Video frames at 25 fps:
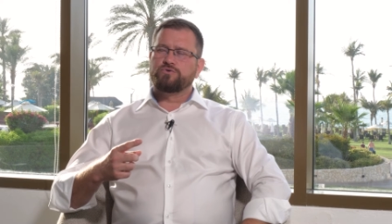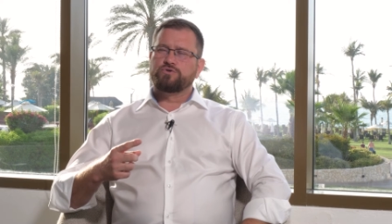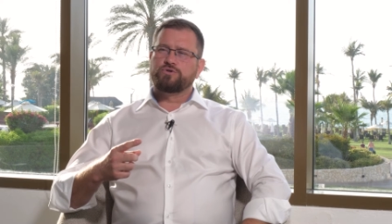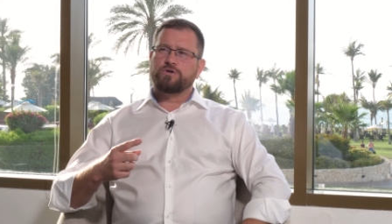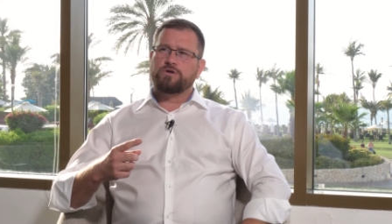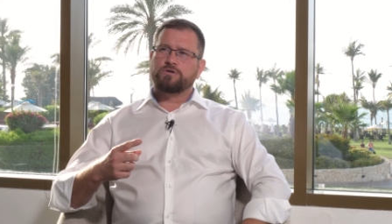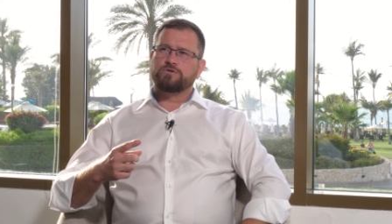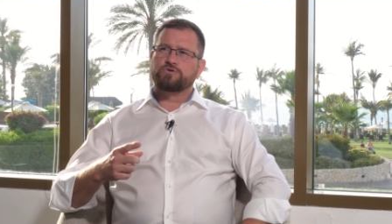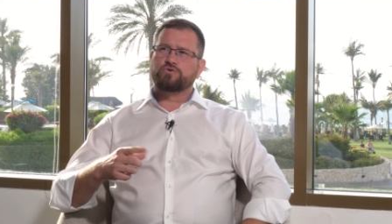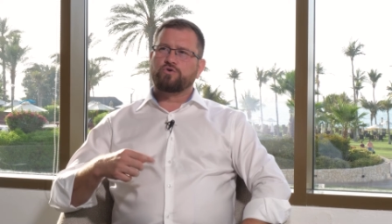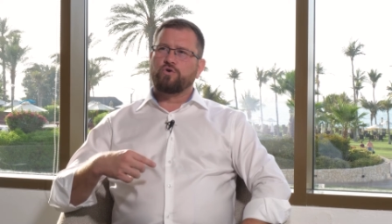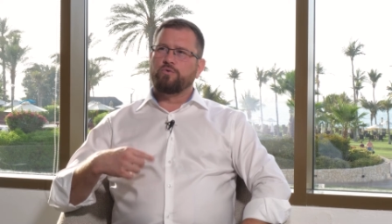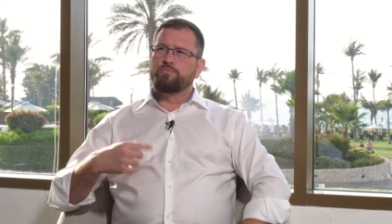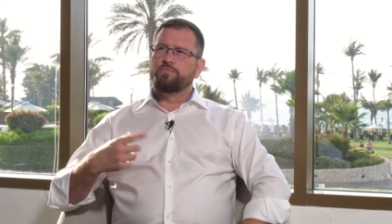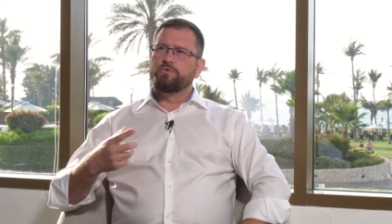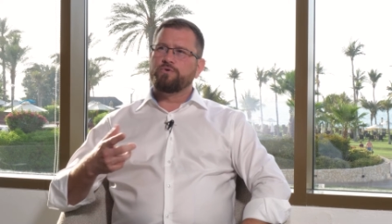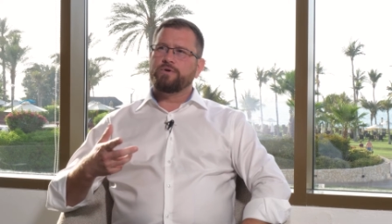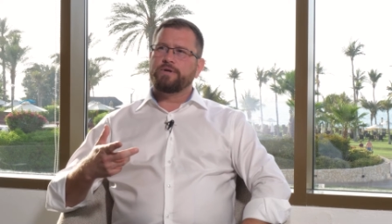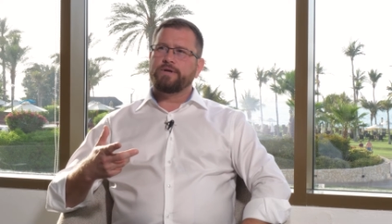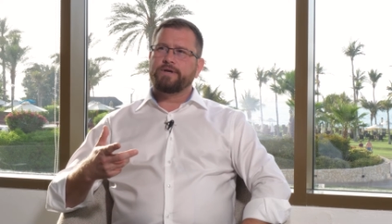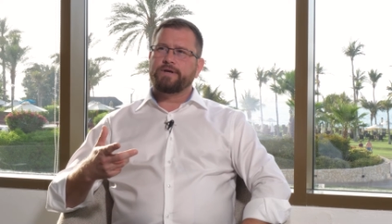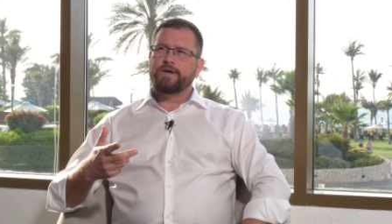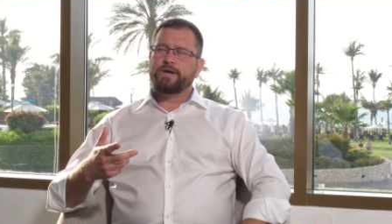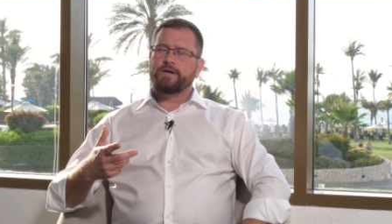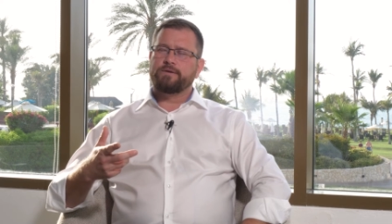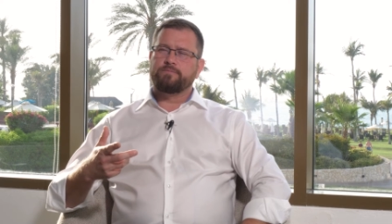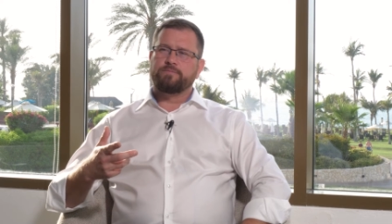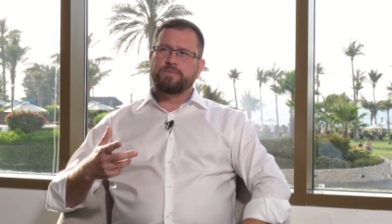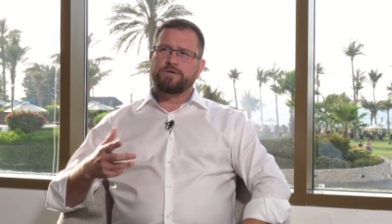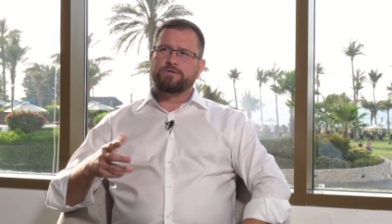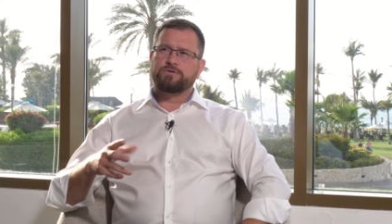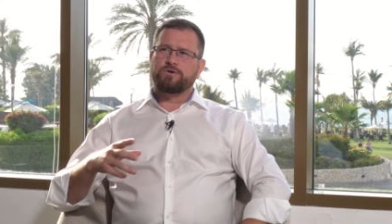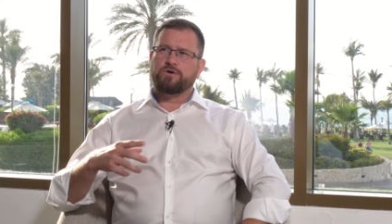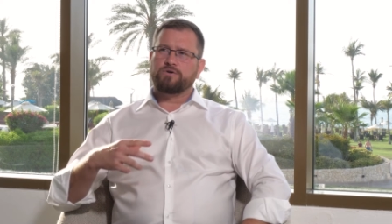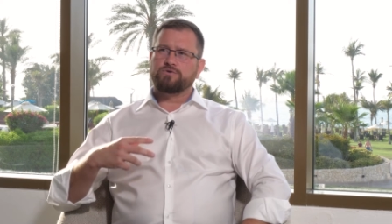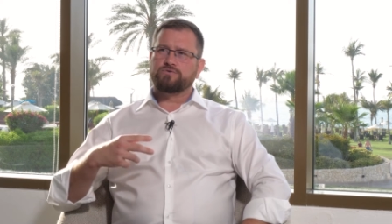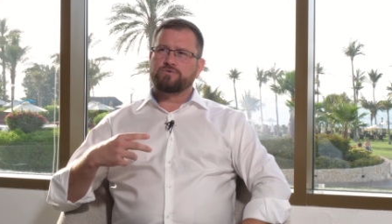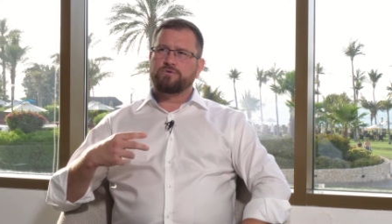just communicate,
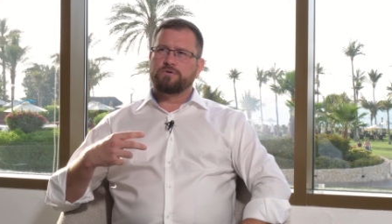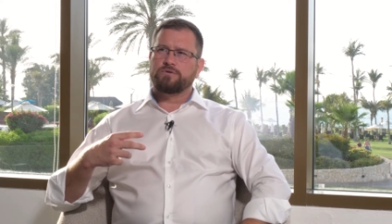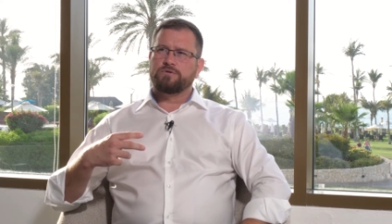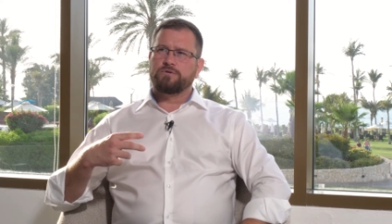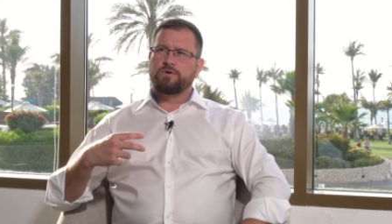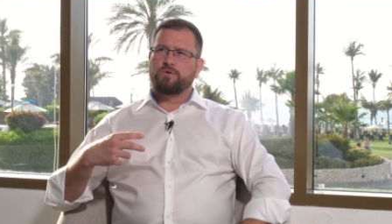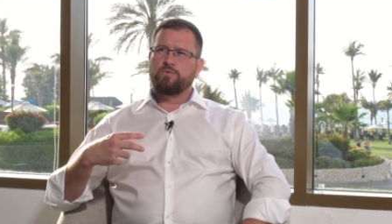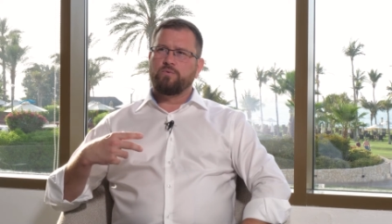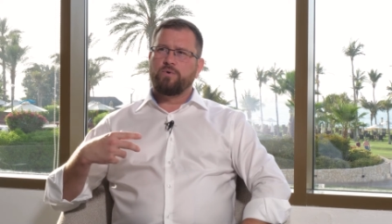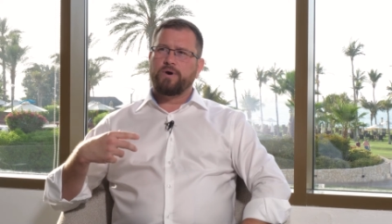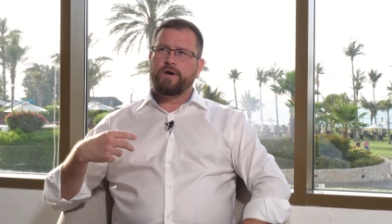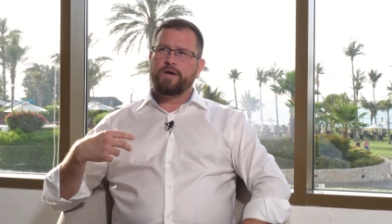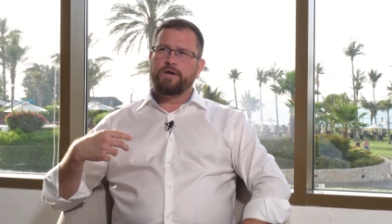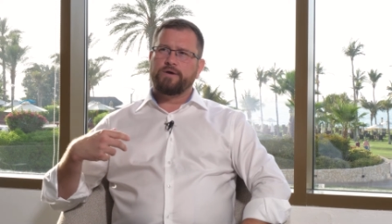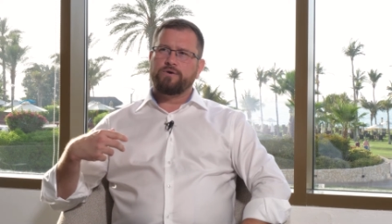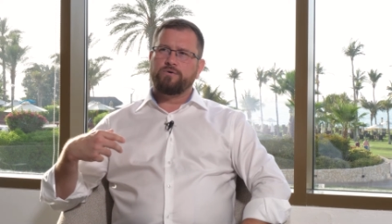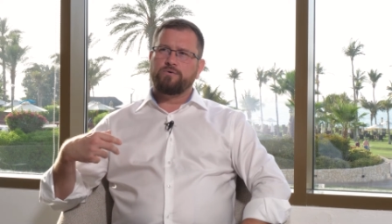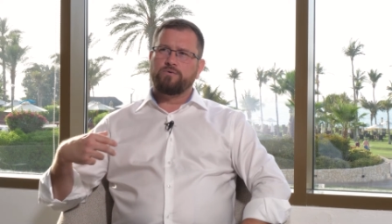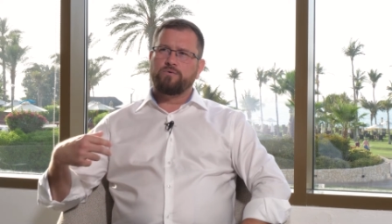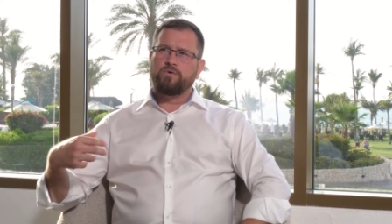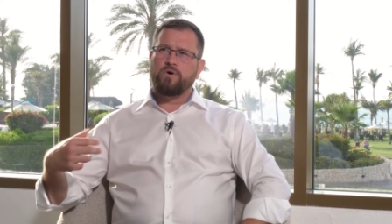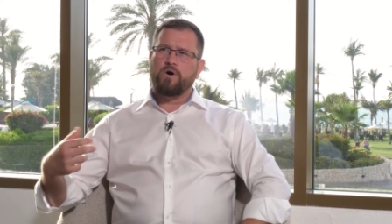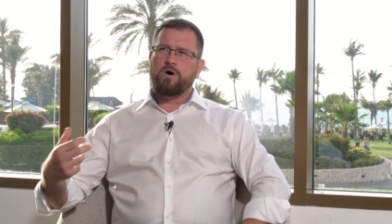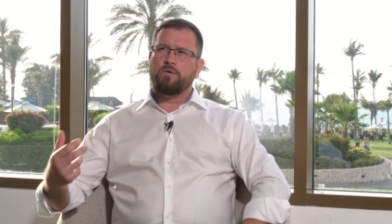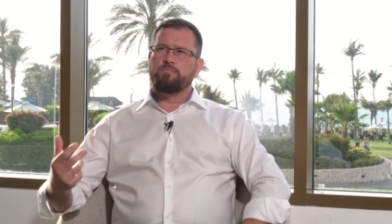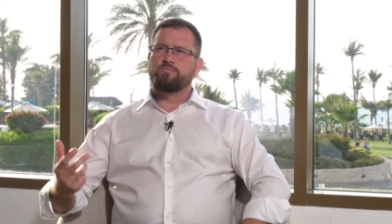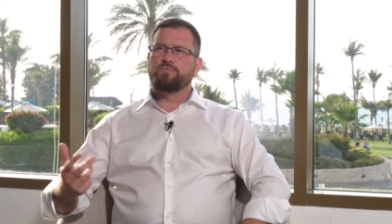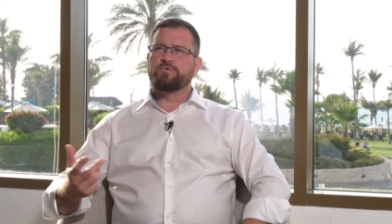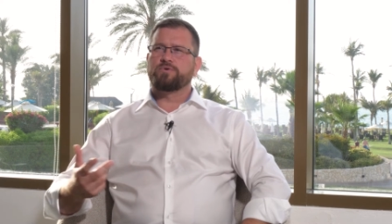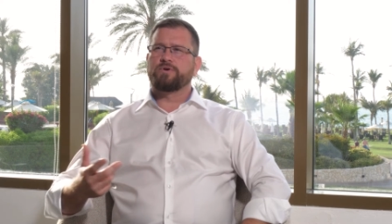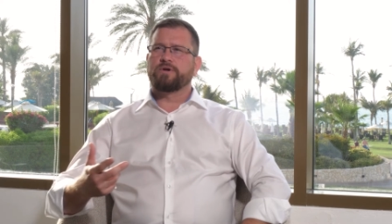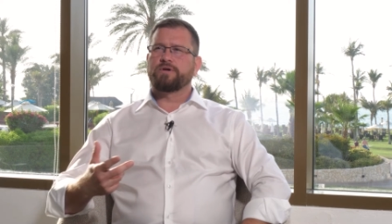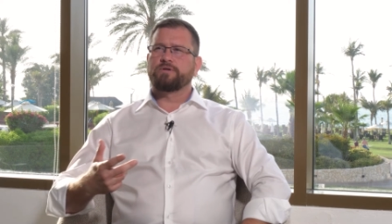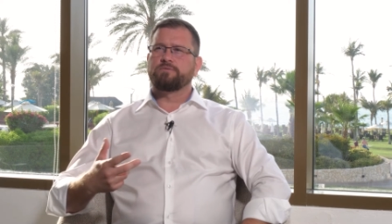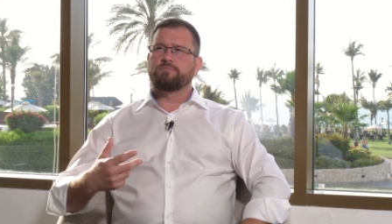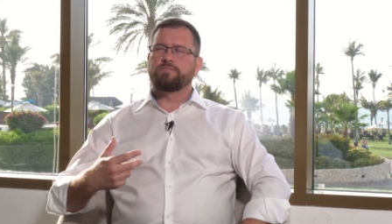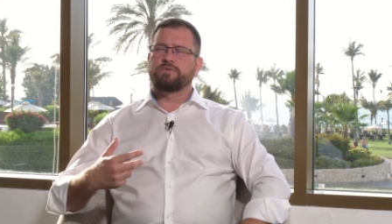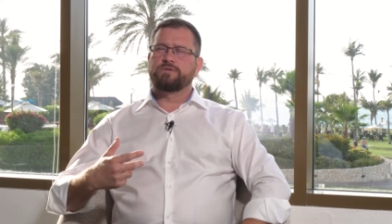but also in the way you
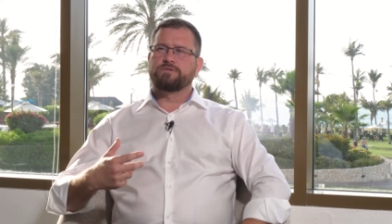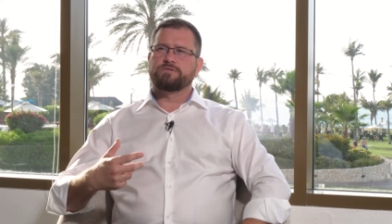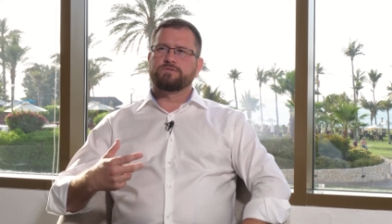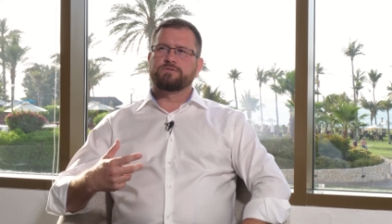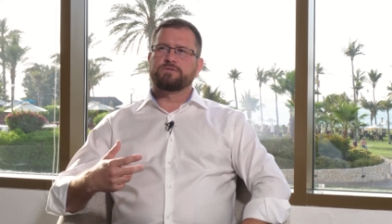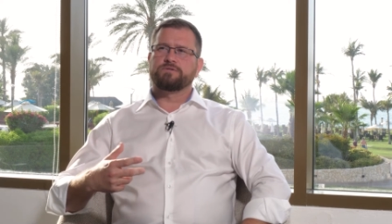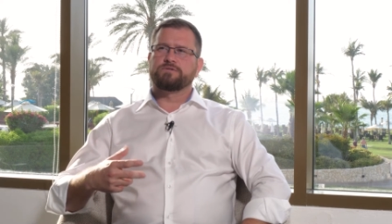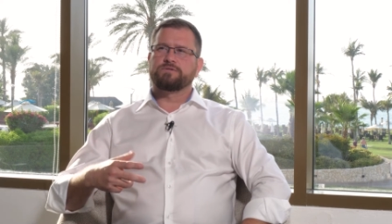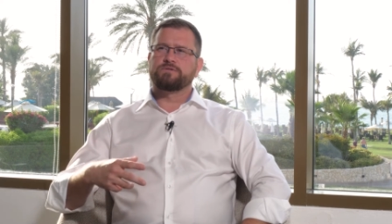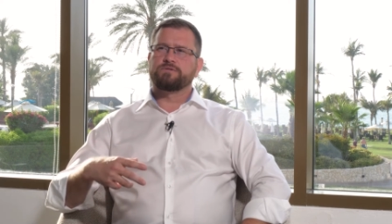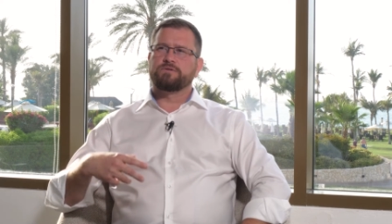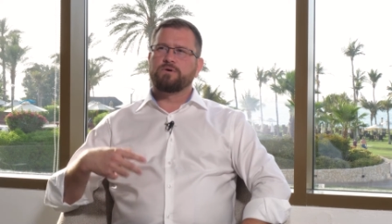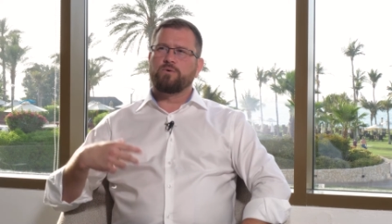operate business,